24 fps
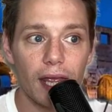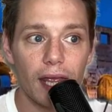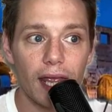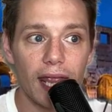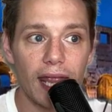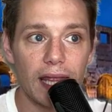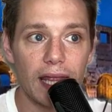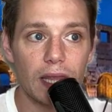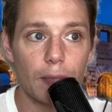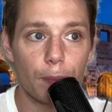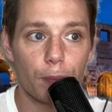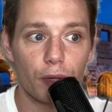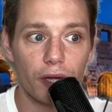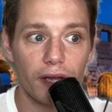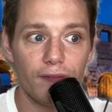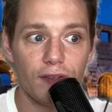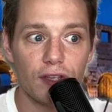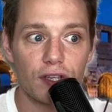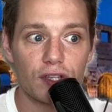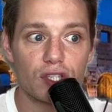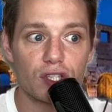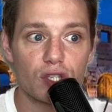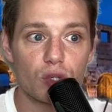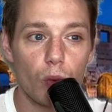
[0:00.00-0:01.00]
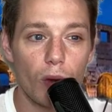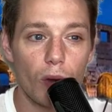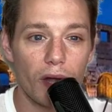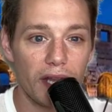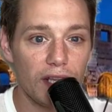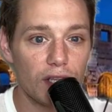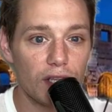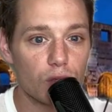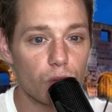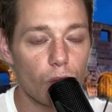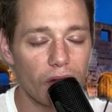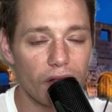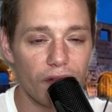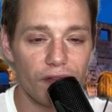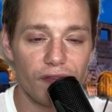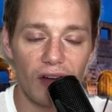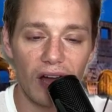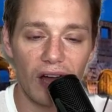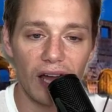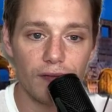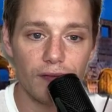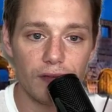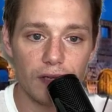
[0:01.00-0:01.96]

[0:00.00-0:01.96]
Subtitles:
in the previous 20, 25